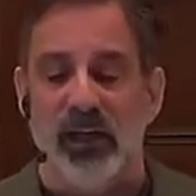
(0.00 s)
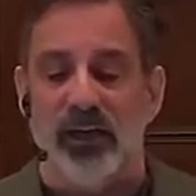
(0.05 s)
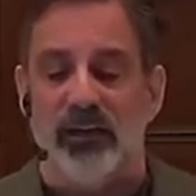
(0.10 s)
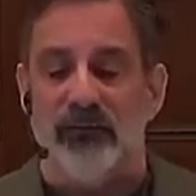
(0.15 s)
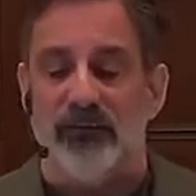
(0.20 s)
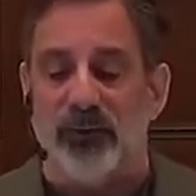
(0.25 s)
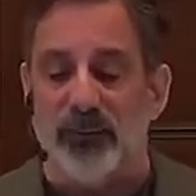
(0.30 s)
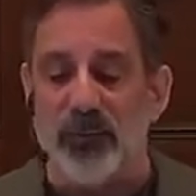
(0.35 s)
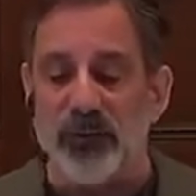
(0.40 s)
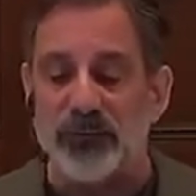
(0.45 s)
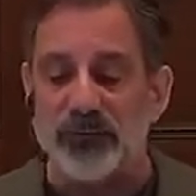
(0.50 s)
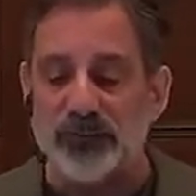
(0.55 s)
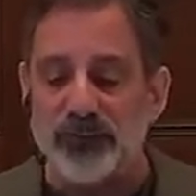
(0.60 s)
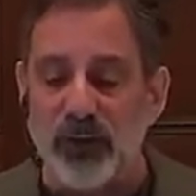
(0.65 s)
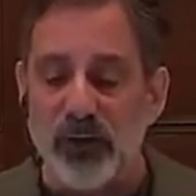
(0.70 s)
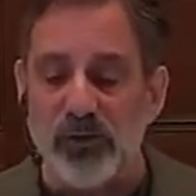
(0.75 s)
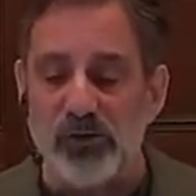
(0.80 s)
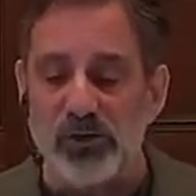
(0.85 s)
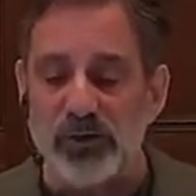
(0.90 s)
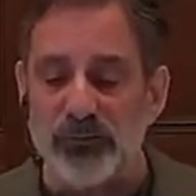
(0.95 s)
from the
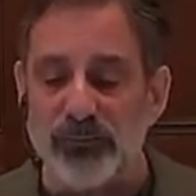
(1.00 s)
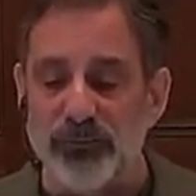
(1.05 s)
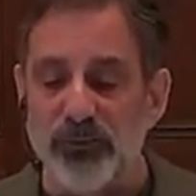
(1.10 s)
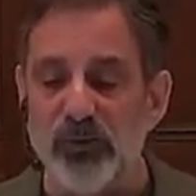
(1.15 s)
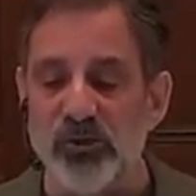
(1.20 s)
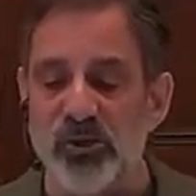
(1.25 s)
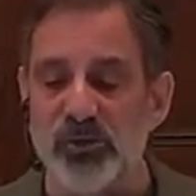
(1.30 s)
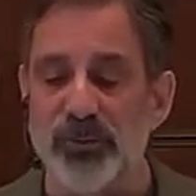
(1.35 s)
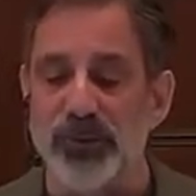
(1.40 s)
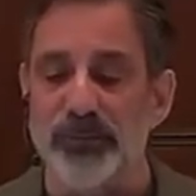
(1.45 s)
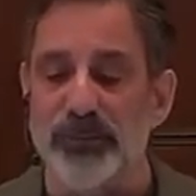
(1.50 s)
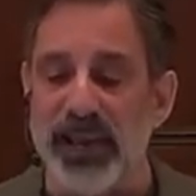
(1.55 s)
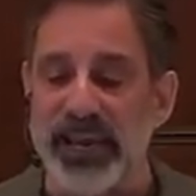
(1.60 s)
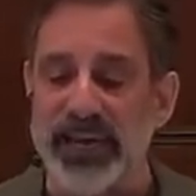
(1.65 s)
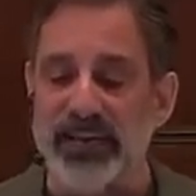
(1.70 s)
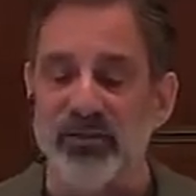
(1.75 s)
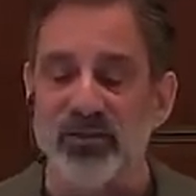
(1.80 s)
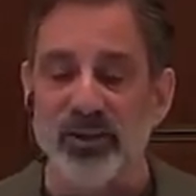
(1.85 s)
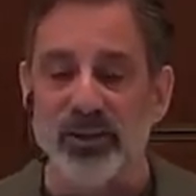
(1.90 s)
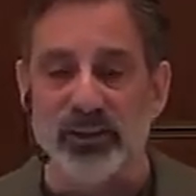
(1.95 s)
first fruits to be
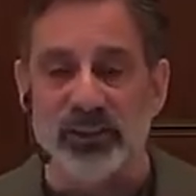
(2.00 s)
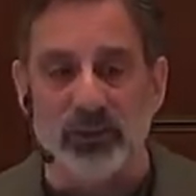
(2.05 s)
made to the